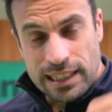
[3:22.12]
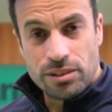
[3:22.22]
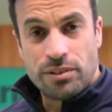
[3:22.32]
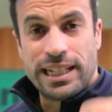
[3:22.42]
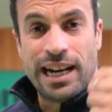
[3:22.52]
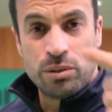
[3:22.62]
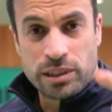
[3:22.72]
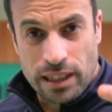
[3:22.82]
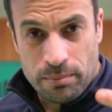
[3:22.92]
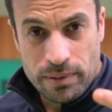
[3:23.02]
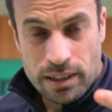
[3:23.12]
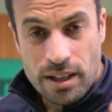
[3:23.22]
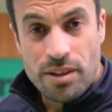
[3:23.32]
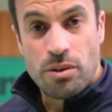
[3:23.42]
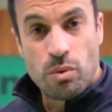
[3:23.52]
and on the outcome,
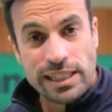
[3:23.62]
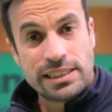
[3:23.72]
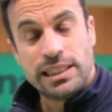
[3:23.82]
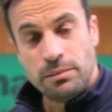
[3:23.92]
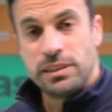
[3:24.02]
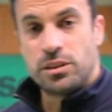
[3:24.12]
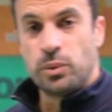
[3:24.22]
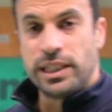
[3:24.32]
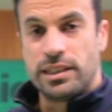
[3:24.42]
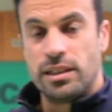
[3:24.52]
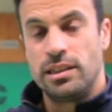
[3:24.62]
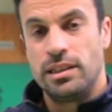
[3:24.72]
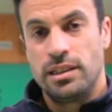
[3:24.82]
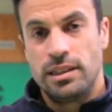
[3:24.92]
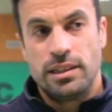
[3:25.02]
the rest in between
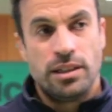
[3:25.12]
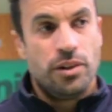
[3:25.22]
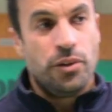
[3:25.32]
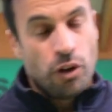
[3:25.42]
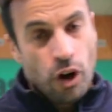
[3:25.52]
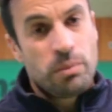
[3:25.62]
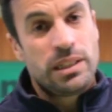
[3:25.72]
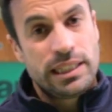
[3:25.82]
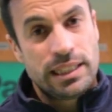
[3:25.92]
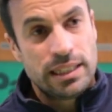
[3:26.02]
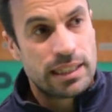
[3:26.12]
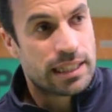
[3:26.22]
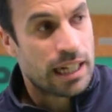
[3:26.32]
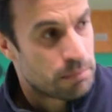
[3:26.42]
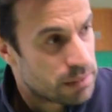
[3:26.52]
normally
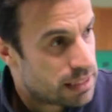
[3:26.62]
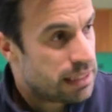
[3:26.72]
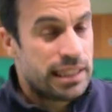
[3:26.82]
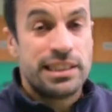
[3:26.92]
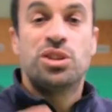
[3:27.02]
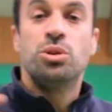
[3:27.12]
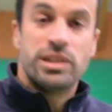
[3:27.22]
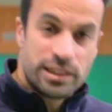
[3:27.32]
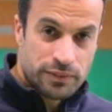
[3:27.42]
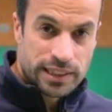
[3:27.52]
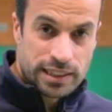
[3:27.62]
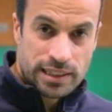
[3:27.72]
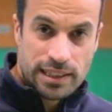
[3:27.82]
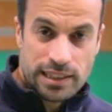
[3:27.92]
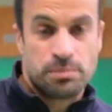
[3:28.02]
comes intuitively,
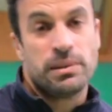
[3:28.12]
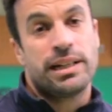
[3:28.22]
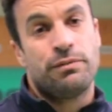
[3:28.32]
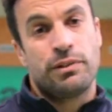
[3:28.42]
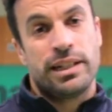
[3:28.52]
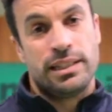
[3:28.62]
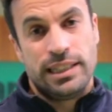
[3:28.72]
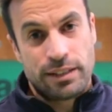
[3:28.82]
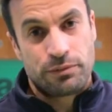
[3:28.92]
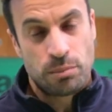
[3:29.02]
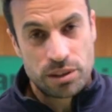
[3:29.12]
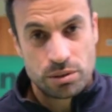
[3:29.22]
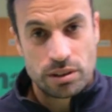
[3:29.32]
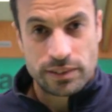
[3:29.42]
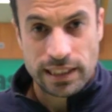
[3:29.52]
as my friend Nick from
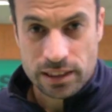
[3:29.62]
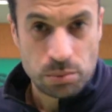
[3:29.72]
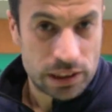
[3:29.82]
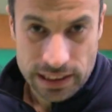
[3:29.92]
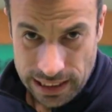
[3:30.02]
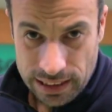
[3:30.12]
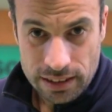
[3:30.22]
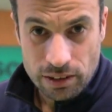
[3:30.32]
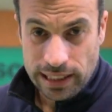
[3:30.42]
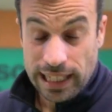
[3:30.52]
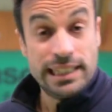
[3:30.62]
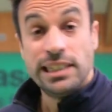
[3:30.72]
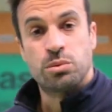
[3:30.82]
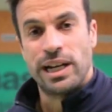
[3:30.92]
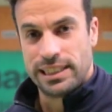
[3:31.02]
Intuitive Tennis would say, okay? And
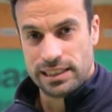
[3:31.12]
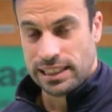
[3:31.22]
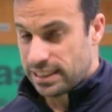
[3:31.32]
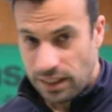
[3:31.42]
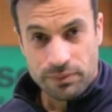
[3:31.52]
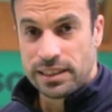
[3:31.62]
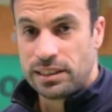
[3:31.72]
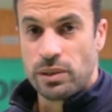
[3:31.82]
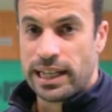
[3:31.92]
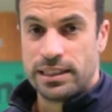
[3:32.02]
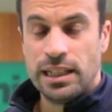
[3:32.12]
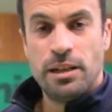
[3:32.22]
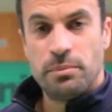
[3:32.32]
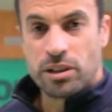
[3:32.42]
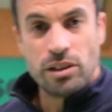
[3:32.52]
he's right, he's definitely right,
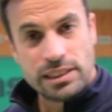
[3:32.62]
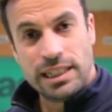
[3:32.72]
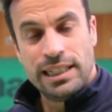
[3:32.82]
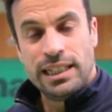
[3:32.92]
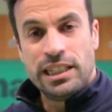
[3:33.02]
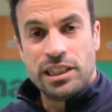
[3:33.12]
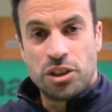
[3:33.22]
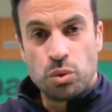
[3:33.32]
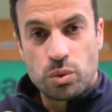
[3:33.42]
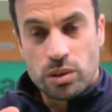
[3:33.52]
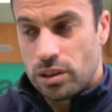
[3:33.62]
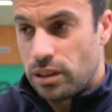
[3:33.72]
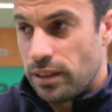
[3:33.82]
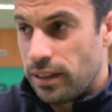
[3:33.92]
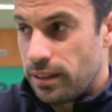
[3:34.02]
because
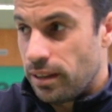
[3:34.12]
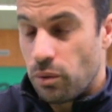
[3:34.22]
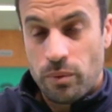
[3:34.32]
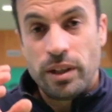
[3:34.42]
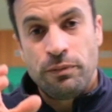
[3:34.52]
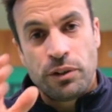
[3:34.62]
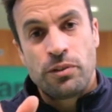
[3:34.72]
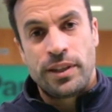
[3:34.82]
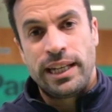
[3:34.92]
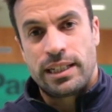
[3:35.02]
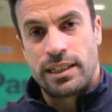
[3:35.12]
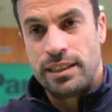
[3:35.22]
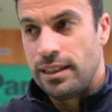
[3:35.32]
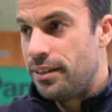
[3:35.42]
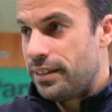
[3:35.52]
if you think
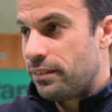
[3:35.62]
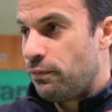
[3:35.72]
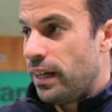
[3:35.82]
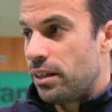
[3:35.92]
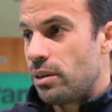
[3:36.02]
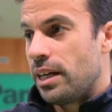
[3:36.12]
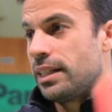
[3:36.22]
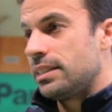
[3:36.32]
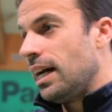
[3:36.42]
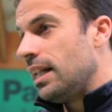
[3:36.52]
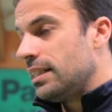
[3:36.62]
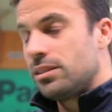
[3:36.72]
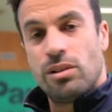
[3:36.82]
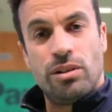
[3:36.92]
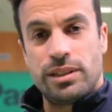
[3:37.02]
that Federer, Nadal
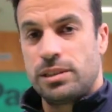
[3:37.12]
and all